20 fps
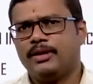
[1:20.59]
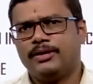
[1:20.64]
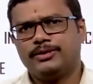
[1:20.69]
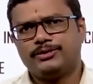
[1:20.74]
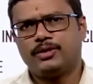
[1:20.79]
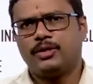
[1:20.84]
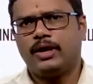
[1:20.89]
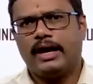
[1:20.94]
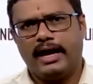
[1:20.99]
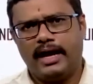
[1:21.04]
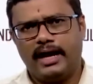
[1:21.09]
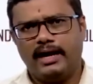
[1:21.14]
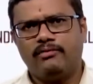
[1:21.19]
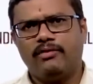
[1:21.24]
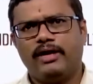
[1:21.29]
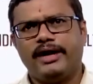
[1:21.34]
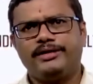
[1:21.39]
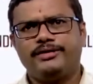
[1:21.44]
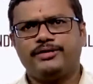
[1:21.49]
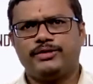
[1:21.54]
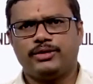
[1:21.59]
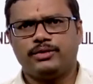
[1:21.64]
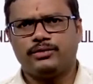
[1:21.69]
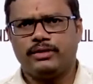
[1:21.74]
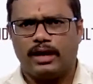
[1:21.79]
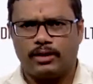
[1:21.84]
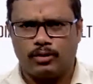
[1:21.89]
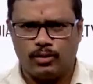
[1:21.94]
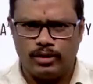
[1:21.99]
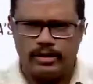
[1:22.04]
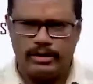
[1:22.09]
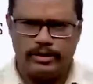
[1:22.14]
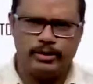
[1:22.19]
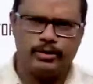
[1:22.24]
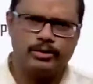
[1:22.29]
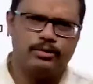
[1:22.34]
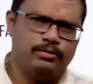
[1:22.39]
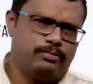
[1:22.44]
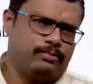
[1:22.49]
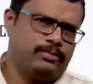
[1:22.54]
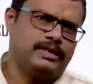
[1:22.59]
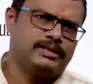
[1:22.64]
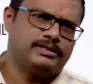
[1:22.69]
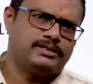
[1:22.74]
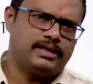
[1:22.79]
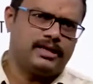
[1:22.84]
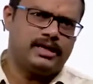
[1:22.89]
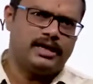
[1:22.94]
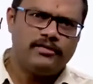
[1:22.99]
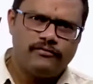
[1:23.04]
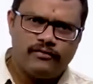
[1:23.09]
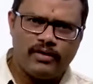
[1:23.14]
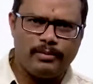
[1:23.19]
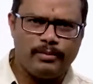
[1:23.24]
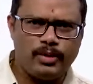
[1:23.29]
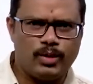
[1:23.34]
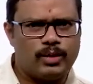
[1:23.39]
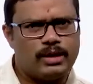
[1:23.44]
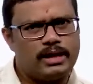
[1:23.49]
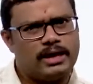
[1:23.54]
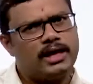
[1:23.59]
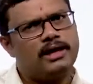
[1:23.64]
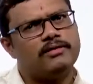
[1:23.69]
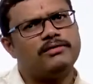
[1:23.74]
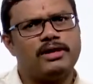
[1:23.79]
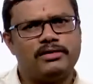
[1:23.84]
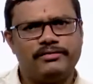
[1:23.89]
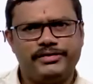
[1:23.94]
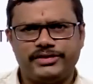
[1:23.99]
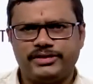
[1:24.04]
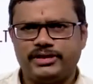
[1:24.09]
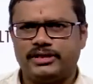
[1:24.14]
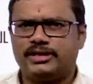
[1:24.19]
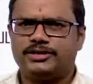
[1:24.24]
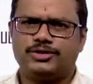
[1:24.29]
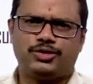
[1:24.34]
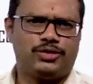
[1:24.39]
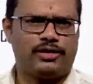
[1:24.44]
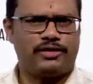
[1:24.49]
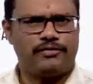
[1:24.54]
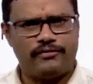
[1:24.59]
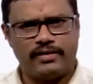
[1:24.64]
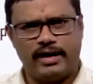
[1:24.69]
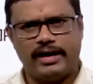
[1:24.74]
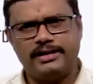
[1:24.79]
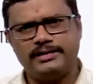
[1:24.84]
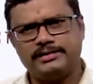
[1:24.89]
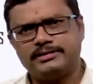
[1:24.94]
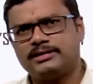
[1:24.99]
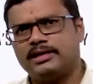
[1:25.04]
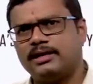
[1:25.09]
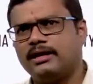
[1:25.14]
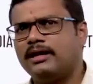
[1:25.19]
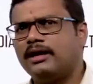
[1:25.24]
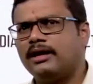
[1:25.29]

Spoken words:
So I advise you, not only you, please inform your well-wishers, your friends,